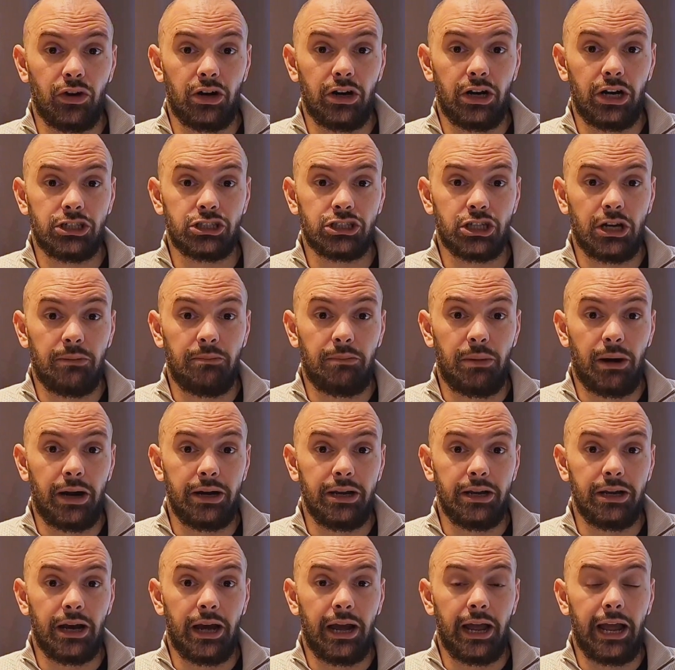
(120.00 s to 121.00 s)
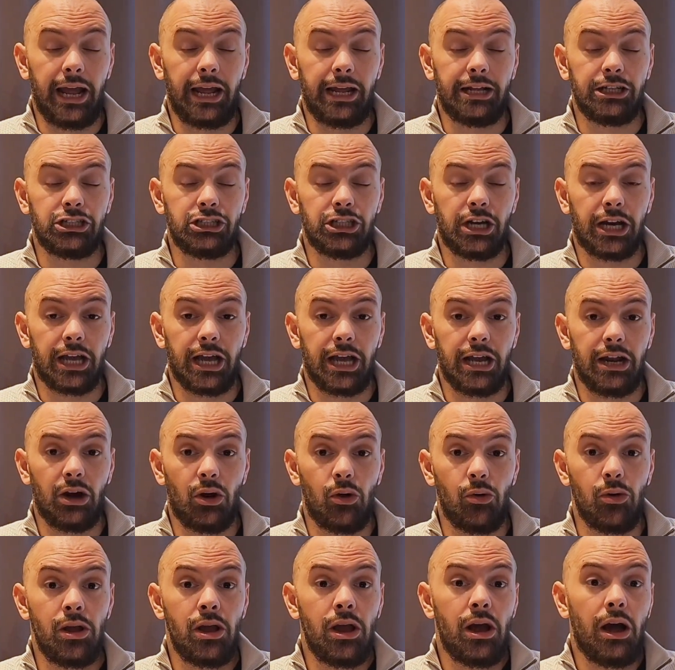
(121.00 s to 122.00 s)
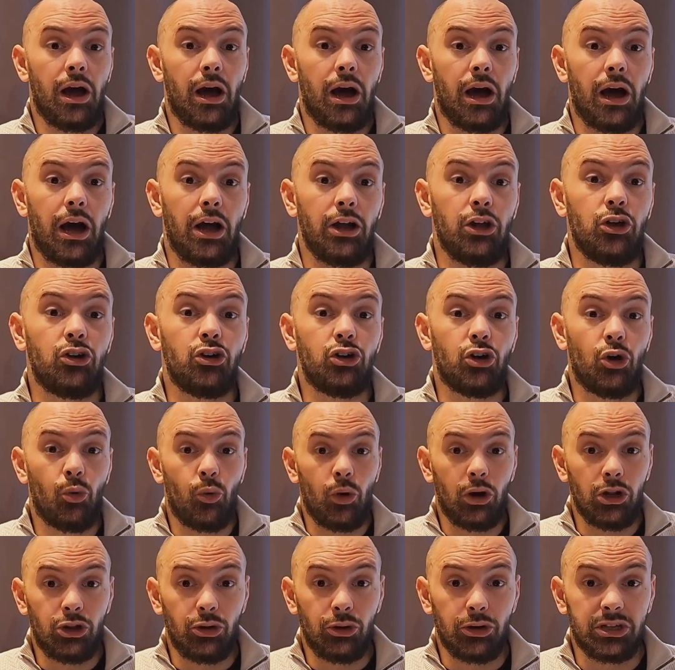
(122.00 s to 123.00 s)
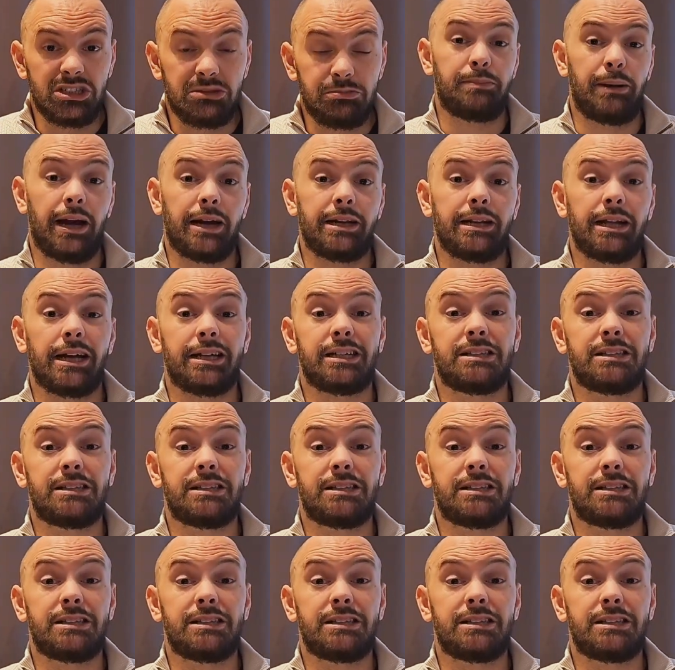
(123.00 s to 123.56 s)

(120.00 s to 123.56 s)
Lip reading: Vrnjačka Banja and check it out, you know what to expect,